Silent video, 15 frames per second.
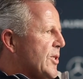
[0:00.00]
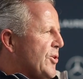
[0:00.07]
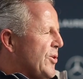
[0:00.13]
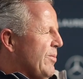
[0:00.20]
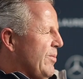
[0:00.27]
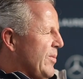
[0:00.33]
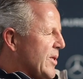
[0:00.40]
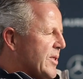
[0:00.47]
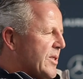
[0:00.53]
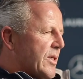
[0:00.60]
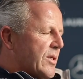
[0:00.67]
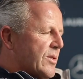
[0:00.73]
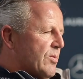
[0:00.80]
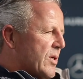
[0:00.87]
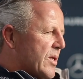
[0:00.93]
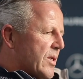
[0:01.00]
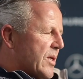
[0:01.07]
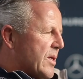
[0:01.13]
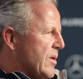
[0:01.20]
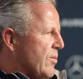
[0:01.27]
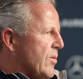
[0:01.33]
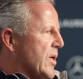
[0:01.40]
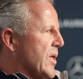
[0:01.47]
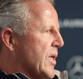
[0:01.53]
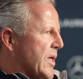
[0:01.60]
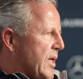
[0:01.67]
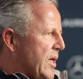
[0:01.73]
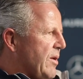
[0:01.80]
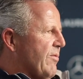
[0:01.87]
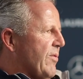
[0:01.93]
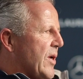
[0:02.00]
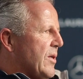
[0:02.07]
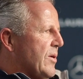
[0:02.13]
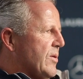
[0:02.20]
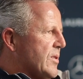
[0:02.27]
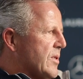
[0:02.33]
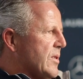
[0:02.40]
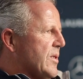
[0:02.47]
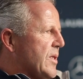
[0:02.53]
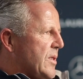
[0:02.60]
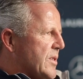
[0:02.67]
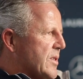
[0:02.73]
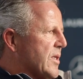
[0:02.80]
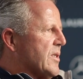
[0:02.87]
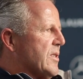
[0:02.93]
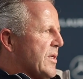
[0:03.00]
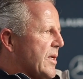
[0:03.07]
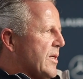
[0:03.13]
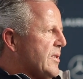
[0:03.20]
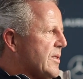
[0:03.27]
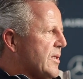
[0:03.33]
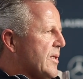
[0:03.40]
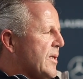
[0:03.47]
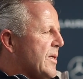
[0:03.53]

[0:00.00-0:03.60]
Humility is one of the key values in success.